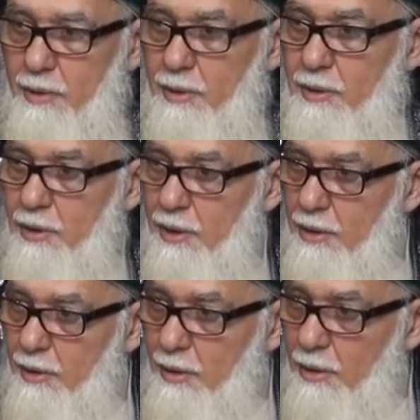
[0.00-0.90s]
He
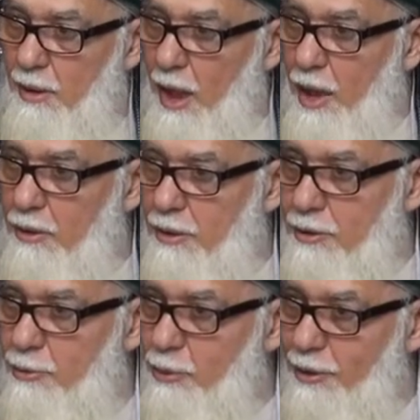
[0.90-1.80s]
said, I
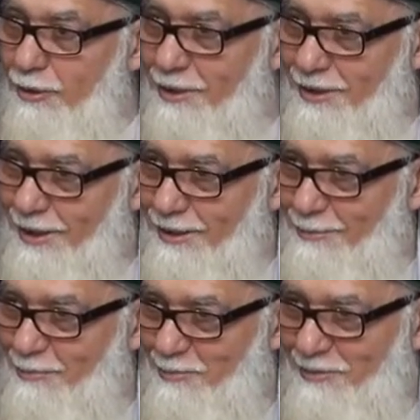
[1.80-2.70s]
don't want this alim.